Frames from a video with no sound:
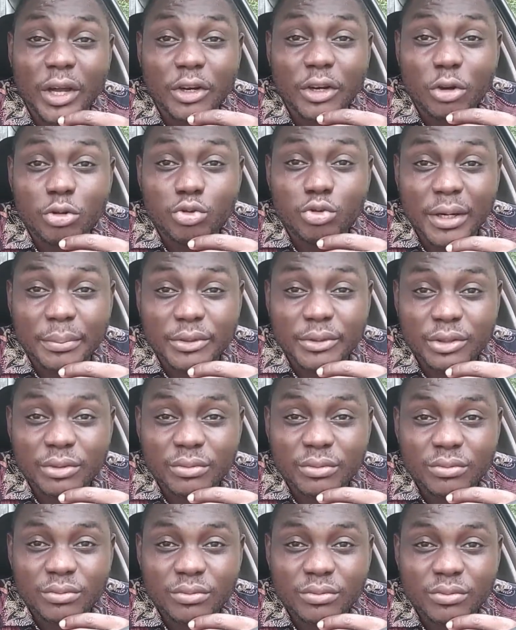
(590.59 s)
you were not
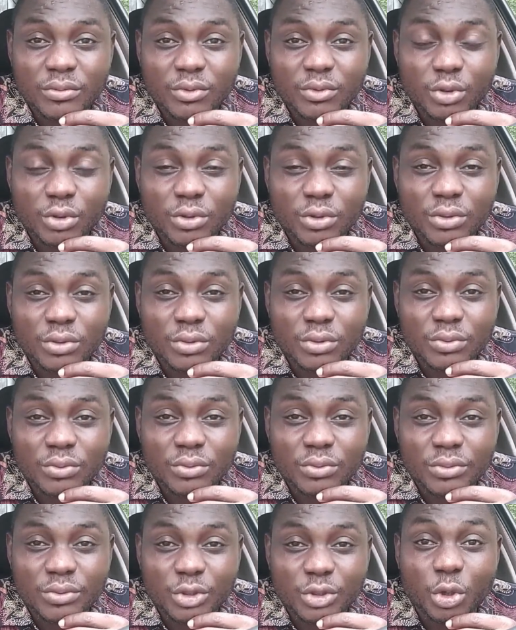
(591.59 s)
raped,
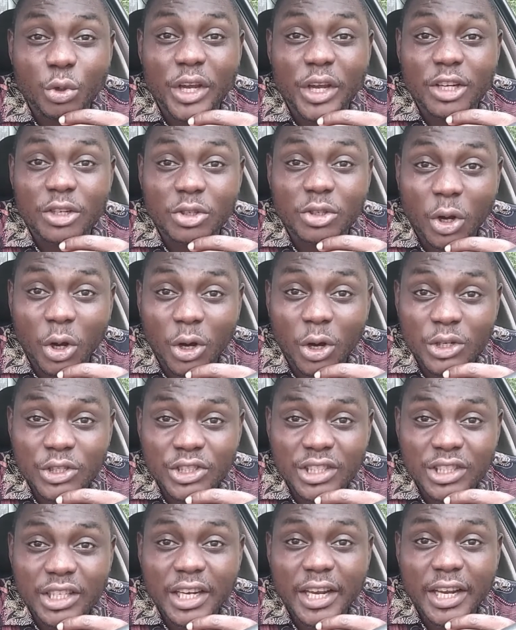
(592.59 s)
you
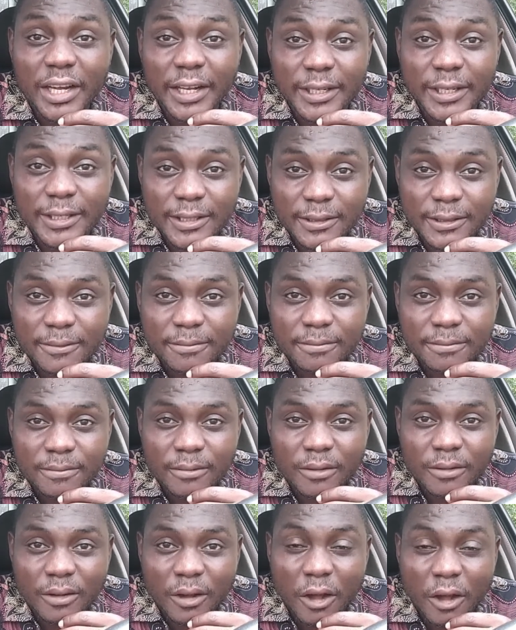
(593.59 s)
indulged in it.
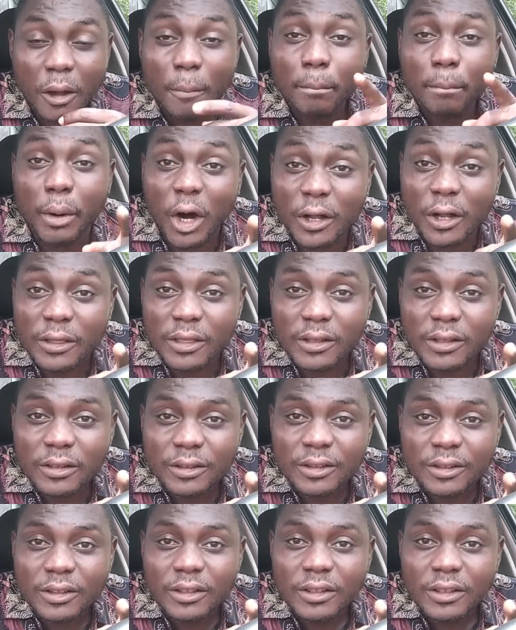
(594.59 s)
But
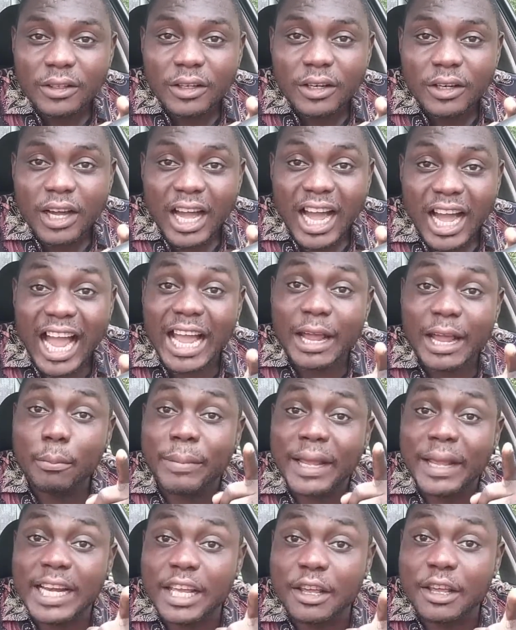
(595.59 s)

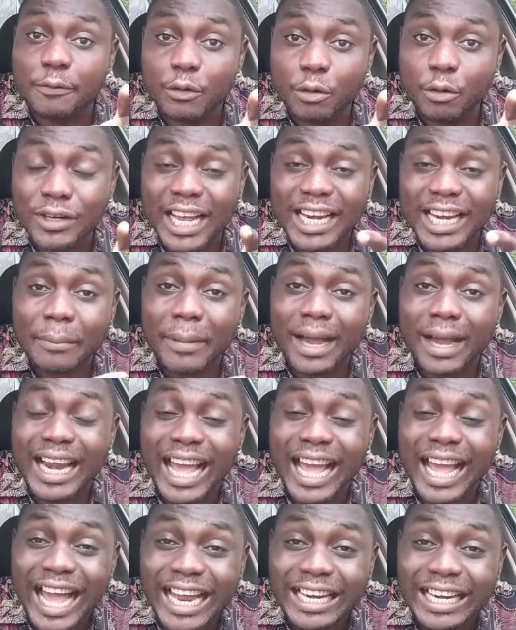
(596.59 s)
I believe you that the
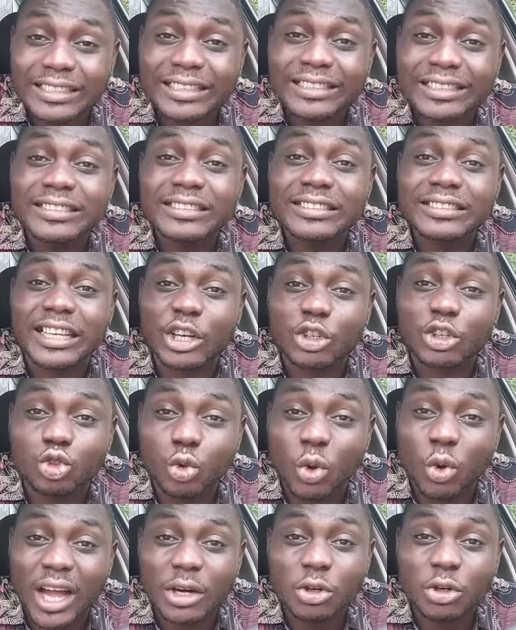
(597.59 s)
man had
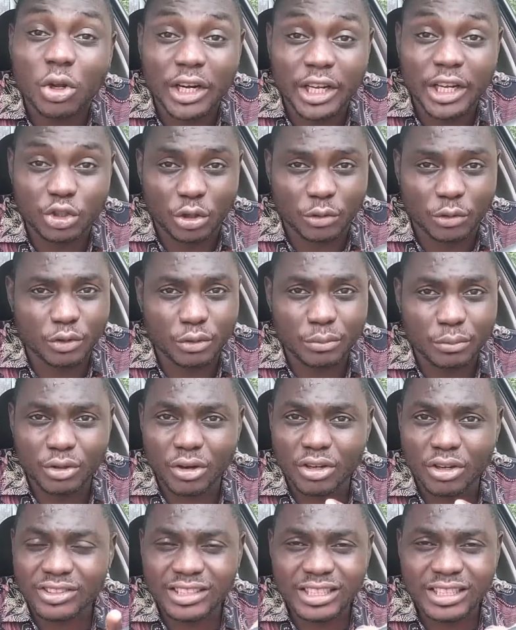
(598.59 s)
sexual knowledge of
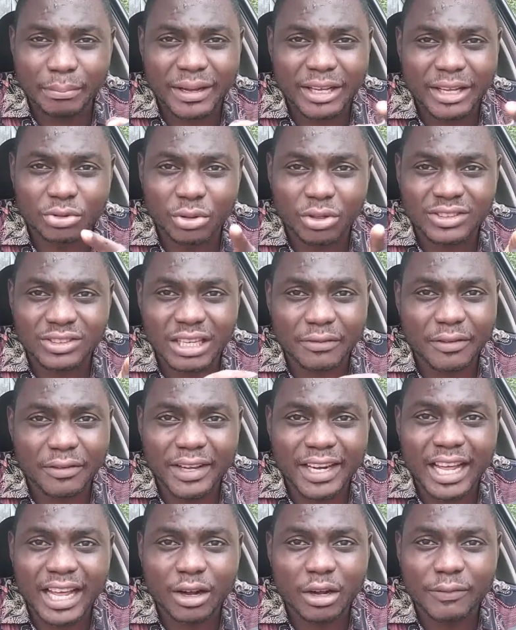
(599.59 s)
you because in the past was